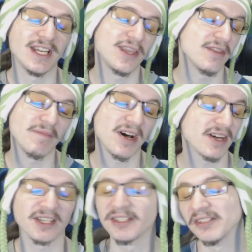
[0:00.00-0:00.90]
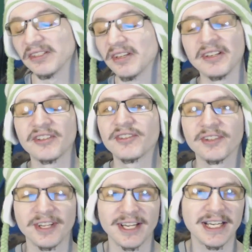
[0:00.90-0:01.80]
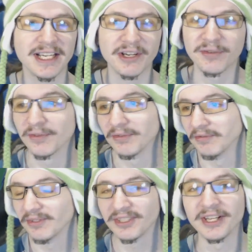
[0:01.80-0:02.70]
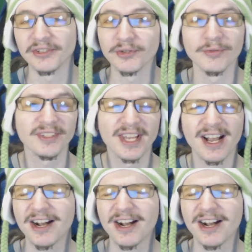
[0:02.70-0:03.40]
in the market and such over centuries.